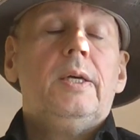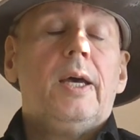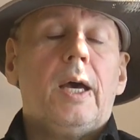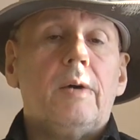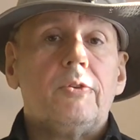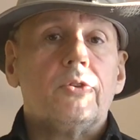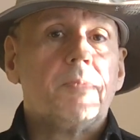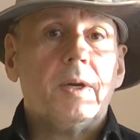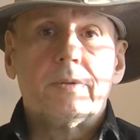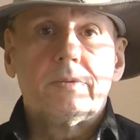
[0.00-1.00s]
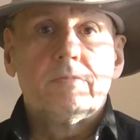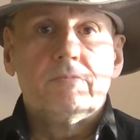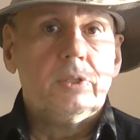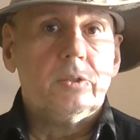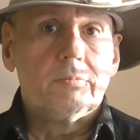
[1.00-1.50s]
have transparent.
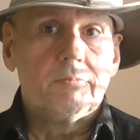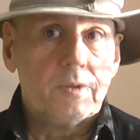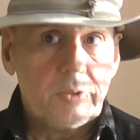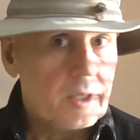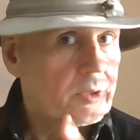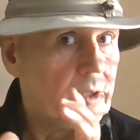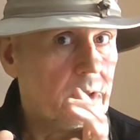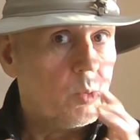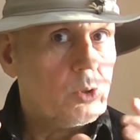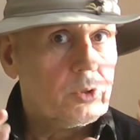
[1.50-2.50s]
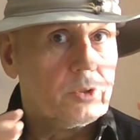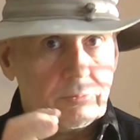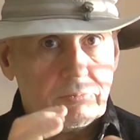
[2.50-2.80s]
They don't just see the words,